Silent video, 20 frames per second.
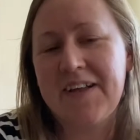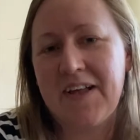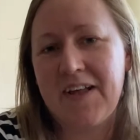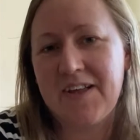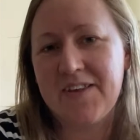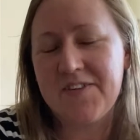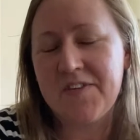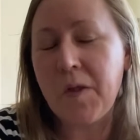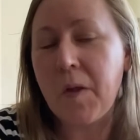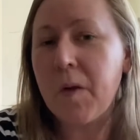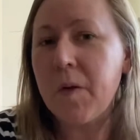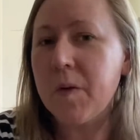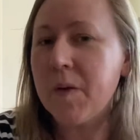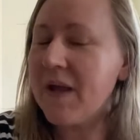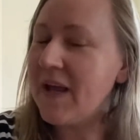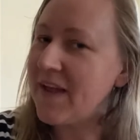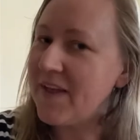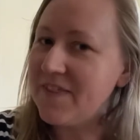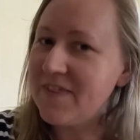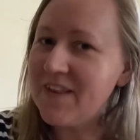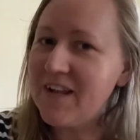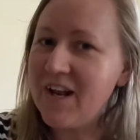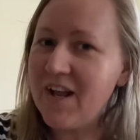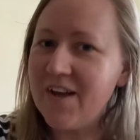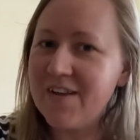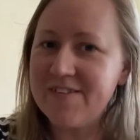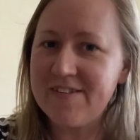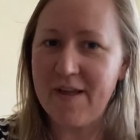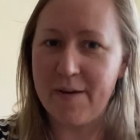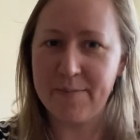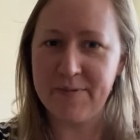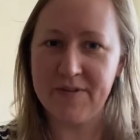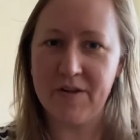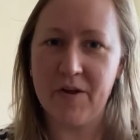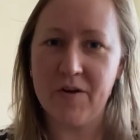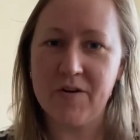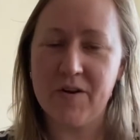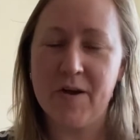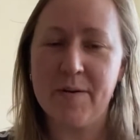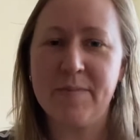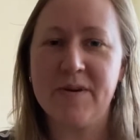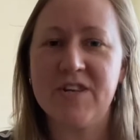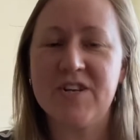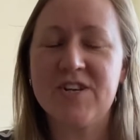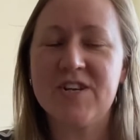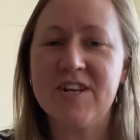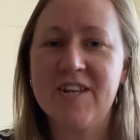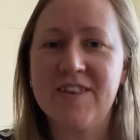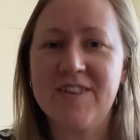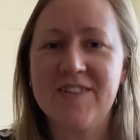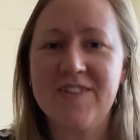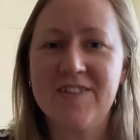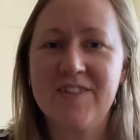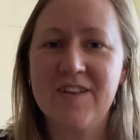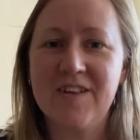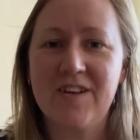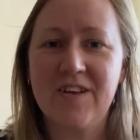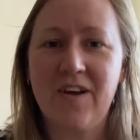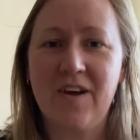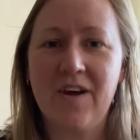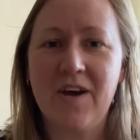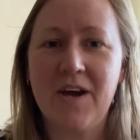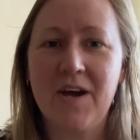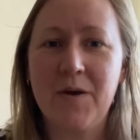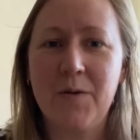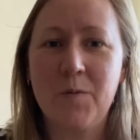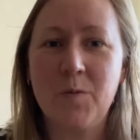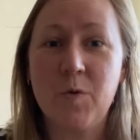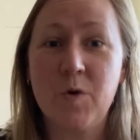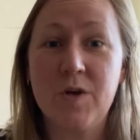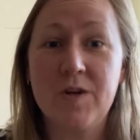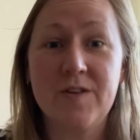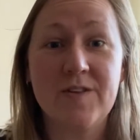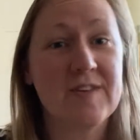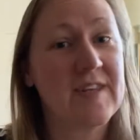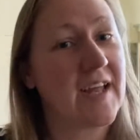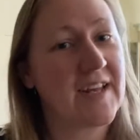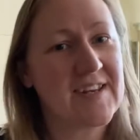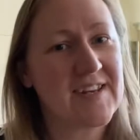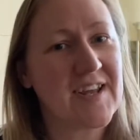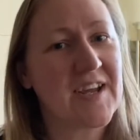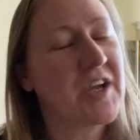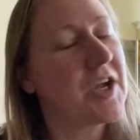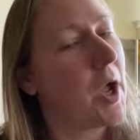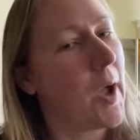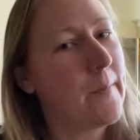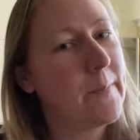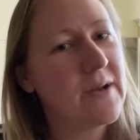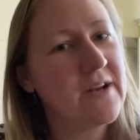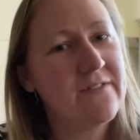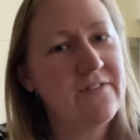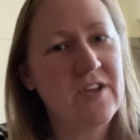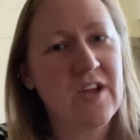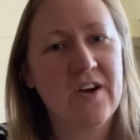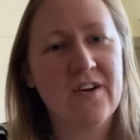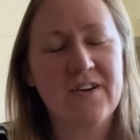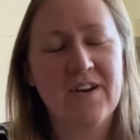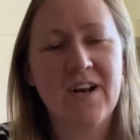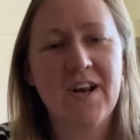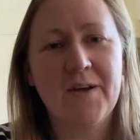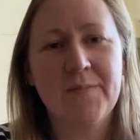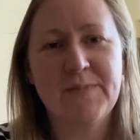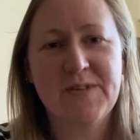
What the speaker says: So in the last episode, I mentioned that I was getting a couple of yarn clubs